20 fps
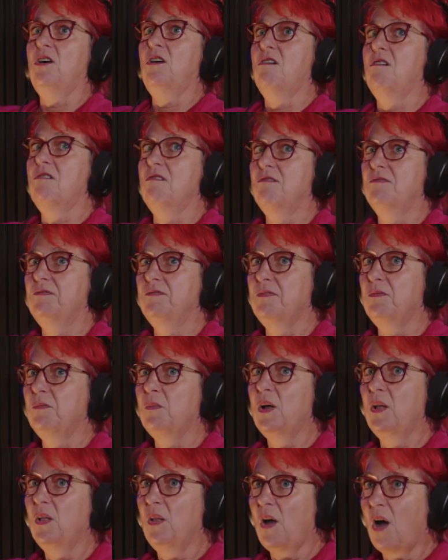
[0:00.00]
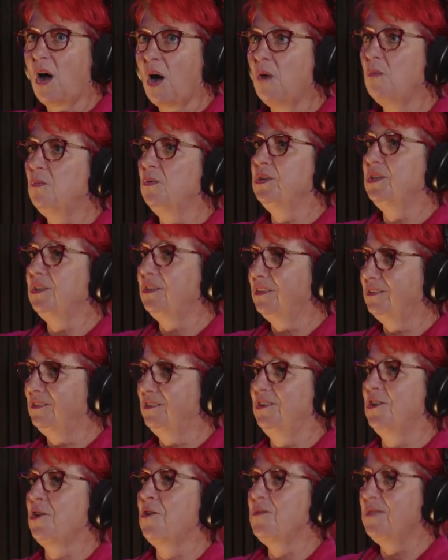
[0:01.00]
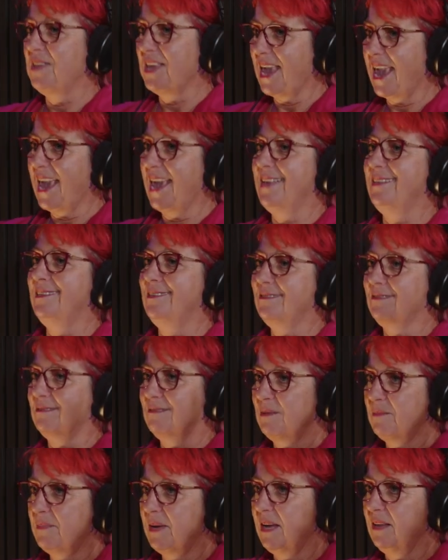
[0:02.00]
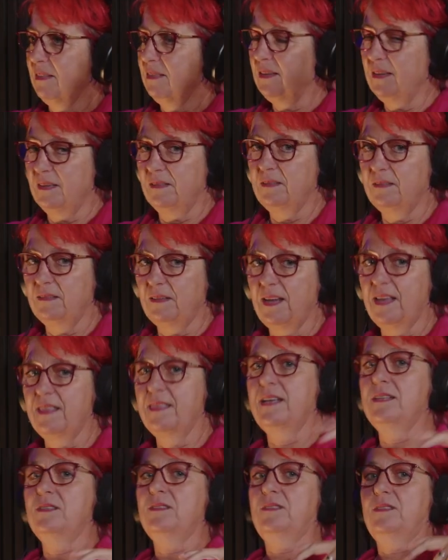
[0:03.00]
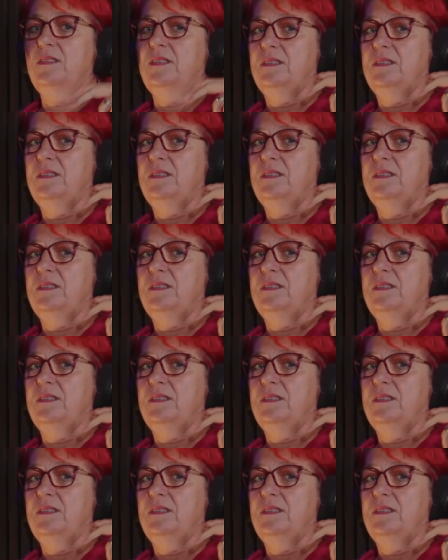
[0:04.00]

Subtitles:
of, I want to know the answer about this. And that's